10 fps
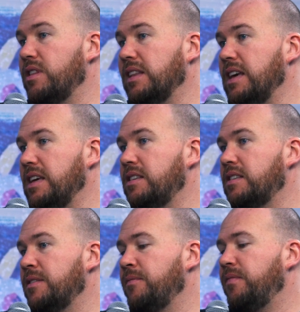the
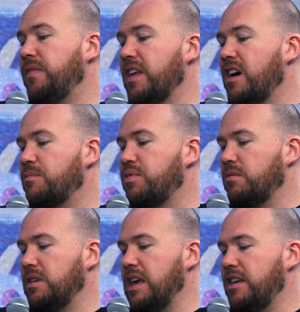lease, I'd
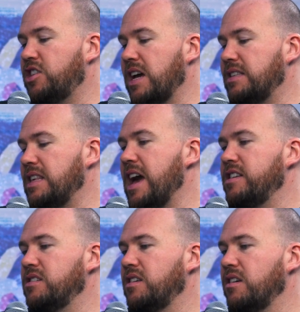probably, chat to the
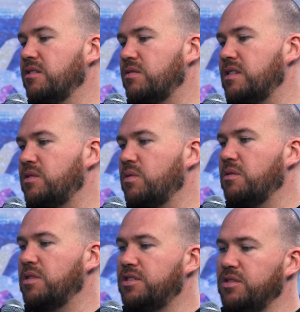agent and go, look, this is what
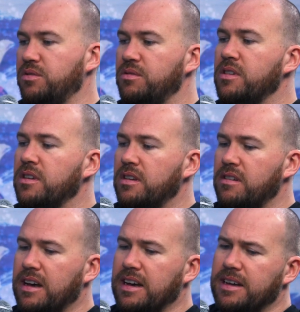I want to do.
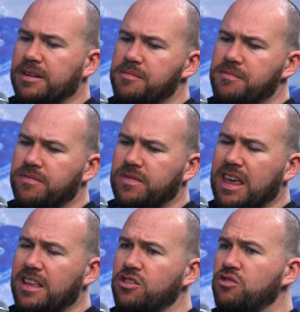
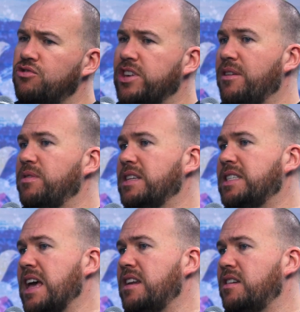Can you chat with the
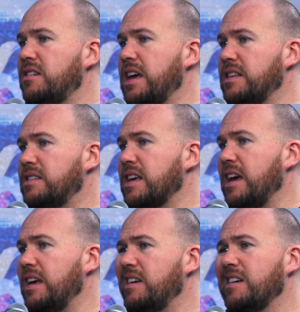tenant and
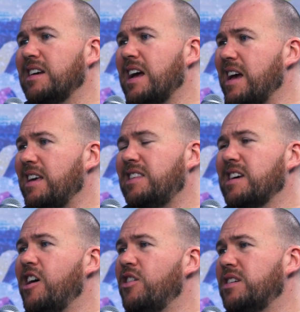say, hey, the
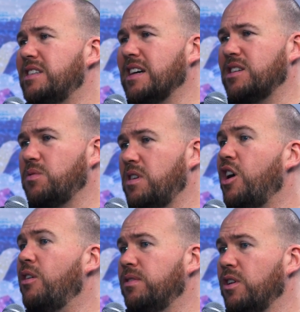owner does want
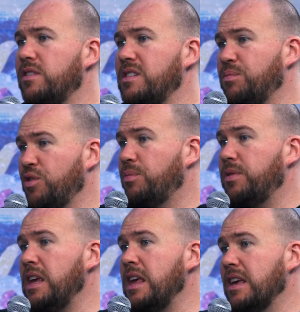to offload this
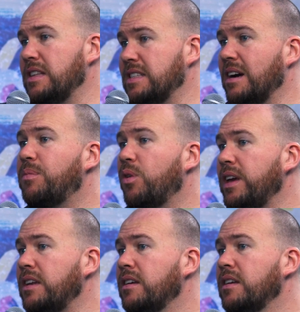property at some point.